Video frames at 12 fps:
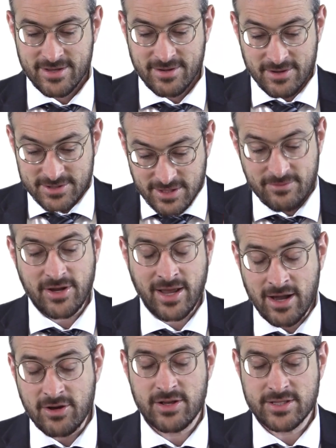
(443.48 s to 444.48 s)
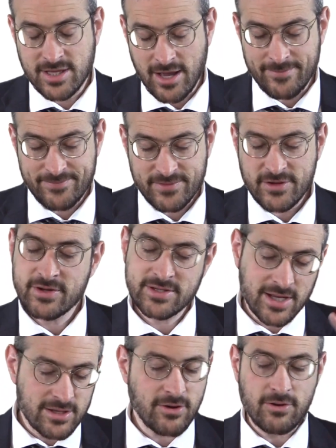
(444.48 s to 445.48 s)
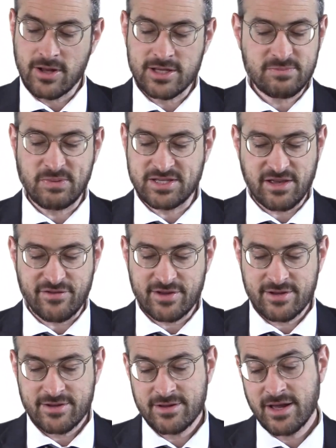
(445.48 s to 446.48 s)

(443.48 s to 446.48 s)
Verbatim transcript: Uh, so, Meicha HaKol Stam, you could sell it all unspecific.